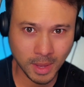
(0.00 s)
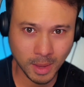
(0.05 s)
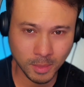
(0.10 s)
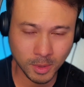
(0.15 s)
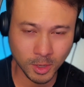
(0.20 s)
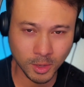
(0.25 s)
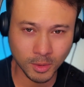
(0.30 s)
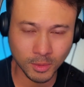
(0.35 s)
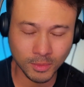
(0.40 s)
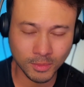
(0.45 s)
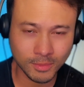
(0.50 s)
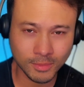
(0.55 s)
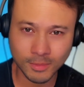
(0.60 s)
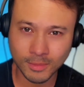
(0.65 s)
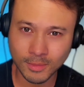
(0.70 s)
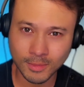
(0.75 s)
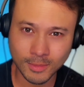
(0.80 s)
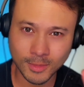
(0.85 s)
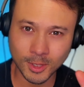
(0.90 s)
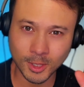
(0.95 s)
Maybe you
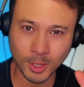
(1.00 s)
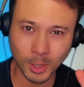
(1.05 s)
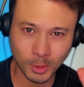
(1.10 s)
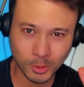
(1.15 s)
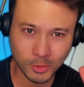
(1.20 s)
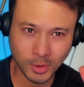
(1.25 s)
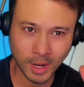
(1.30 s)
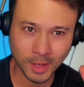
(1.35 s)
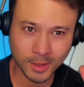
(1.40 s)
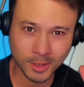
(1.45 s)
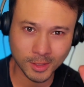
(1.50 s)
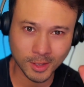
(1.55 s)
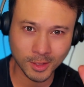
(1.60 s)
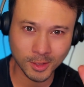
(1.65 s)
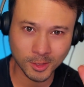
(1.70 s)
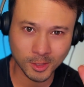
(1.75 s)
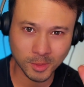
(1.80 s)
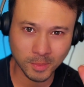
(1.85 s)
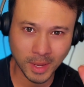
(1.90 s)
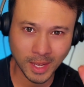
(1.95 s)
don't try this on
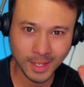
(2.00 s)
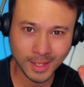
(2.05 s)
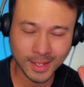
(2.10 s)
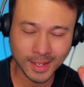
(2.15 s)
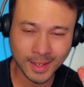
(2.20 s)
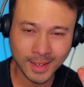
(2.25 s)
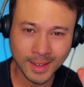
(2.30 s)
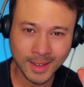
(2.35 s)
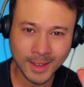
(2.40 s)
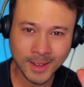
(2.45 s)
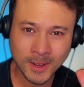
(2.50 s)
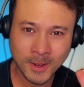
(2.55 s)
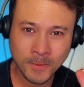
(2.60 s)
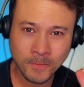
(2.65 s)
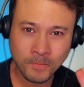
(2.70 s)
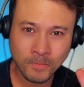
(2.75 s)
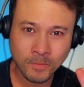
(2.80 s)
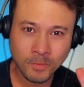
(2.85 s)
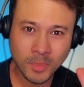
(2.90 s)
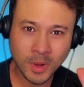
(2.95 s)
the cement,
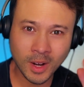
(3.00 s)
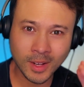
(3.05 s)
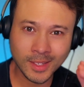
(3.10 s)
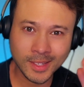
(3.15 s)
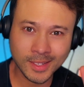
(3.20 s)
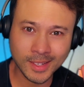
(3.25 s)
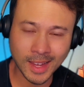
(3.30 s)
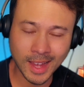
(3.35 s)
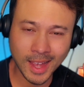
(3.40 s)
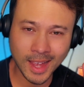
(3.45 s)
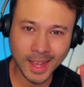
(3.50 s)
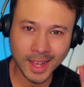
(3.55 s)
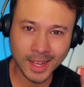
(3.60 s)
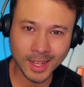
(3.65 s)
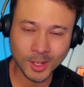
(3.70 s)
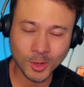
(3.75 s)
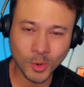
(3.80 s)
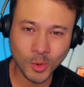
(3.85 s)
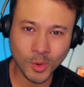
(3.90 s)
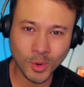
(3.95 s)
but on
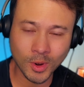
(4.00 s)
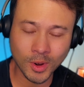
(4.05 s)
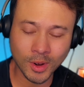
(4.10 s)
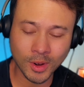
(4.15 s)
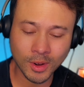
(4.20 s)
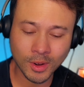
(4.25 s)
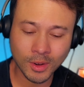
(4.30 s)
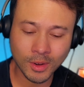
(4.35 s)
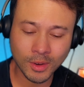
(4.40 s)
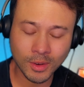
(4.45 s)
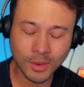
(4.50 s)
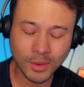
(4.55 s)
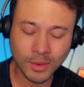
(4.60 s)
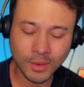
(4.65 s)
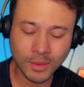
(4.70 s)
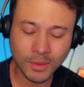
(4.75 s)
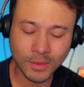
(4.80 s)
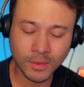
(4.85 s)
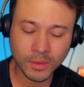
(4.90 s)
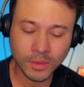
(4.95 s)
sand or
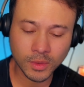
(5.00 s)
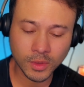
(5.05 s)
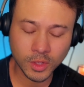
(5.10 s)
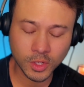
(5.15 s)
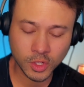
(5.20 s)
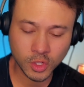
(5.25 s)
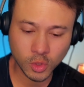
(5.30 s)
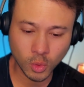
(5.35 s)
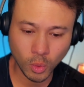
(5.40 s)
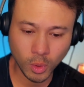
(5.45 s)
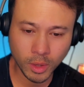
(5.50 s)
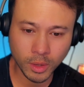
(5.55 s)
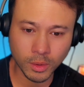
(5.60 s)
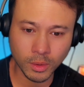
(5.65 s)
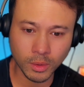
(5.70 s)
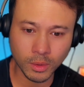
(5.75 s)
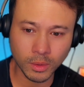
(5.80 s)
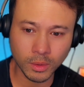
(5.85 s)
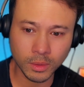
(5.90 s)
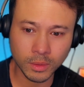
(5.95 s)
the
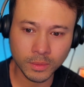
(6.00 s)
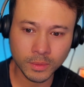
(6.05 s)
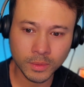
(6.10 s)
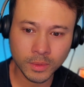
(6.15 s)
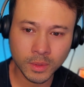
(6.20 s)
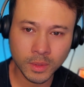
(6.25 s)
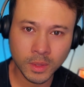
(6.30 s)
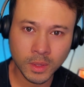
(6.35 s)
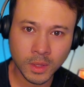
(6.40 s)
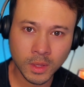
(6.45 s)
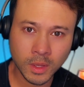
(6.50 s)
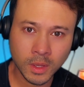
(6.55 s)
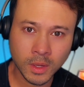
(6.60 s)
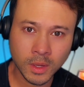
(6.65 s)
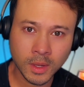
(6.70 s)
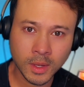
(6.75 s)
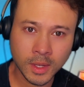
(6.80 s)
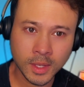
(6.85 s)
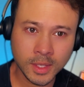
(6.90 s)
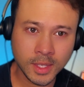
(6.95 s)
soil,
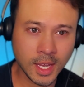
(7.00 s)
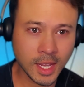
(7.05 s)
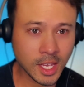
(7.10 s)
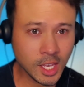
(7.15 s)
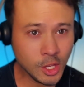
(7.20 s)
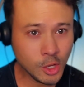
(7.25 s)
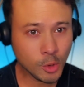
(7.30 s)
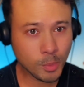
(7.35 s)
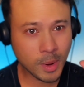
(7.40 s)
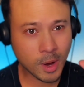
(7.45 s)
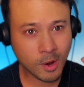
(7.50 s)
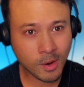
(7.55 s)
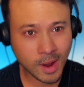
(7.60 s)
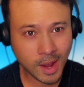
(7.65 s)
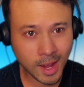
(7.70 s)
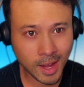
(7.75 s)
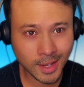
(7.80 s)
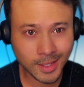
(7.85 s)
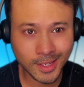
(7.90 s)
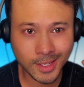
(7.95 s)
taking your bare
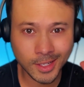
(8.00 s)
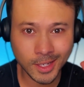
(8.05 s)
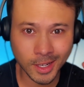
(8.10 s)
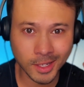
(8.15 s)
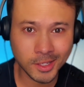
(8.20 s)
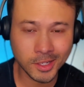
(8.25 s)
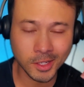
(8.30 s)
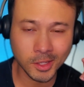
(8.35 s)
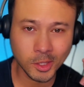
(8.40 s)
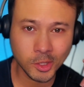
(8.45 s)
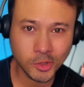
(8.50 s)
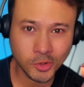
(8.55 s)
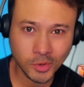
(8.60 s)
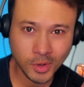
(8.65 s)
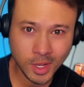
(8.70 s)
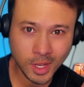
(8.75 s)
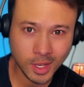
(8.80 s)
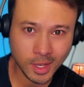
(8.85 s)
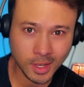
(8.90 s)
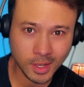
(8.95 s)
hands and touching the
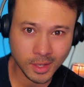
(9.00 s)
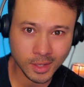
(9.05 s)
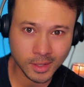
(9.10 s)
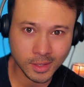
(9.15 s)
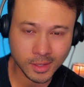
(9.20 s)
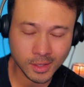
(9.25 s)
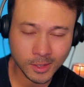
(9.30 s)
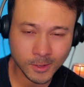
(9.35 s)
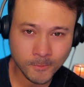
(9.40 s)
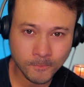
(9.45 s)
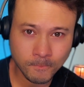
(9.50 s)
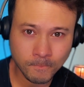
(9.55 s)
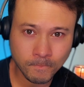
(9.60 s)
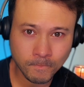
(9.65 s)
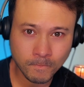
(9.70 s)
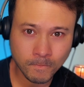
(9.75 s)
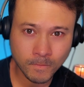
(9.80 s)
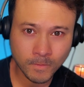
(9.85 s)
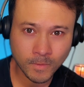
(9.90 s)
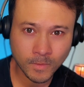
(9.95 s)
trees,
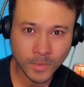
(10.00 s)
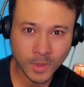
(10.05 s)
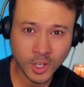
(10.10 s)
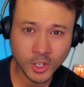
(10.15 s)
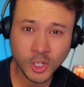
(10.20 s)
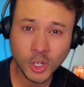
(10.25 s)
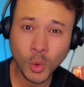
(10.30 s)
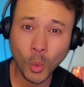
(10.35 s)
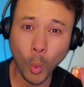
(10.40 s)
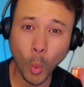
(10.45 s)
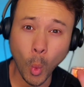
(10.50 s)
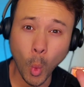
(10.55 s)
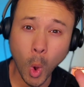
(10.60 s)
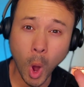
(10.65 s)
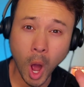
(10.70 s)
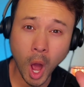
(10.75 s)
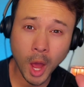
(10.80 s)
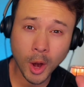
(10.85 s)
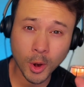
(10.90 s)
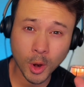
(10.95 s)
touching
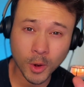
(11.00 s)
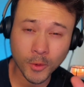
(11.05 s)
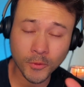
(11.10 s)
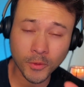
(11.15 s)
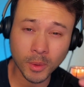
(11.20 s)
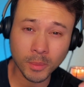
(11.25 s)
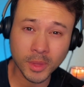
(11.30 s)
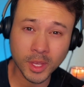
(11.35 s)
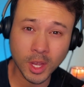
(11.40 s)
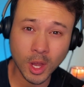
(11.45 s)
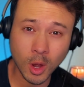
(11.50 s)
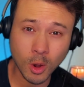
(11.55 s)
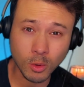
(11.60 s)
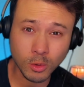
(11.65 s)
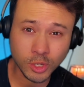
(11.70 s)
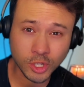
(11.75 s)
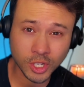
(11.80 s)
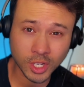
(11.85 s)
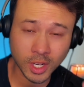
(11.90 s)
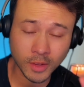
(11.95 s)
water from the
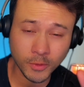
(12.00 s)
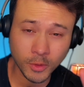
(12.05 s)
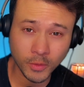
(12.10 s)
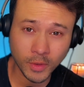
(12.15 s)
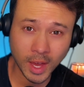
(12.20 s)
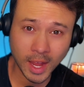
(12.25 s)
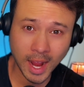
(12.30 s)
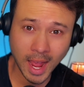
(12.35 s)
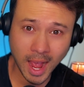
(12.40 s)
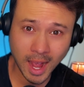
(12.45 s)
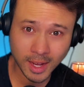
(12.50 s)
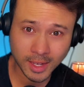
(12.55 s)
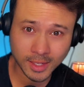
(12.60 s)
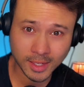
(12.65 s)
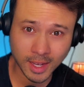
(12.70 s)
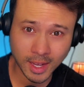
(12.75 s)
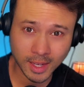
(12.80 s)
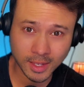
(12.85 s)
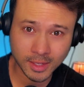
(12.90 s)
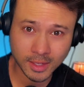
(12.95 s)
ocean if you've got
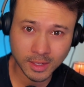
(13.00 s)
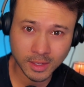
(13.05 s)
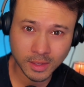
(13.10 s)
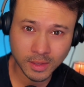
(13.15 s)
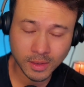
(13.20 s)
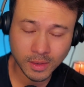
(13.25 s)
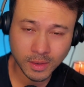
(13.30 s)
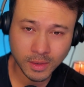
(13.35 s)
access,